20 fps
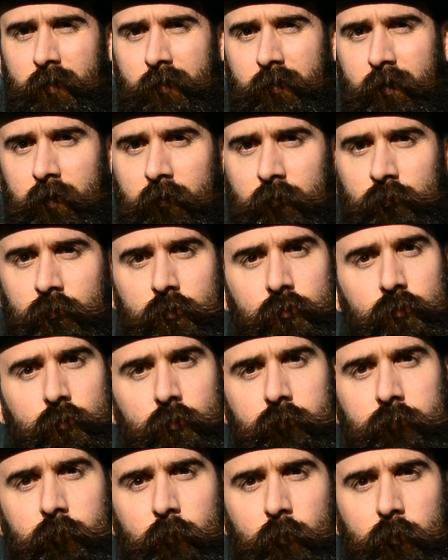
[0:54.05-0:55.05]
things to
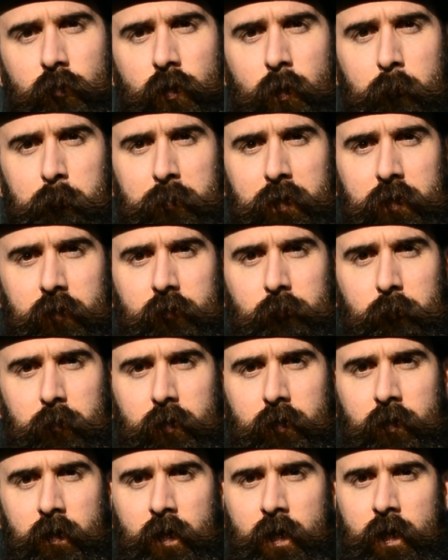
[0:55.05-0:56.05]
do for a
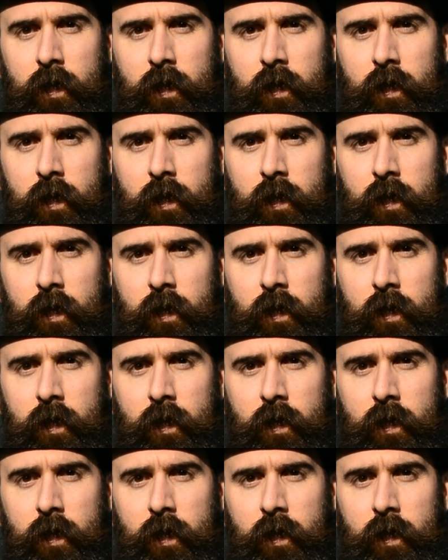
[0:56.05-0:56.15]
beardsman.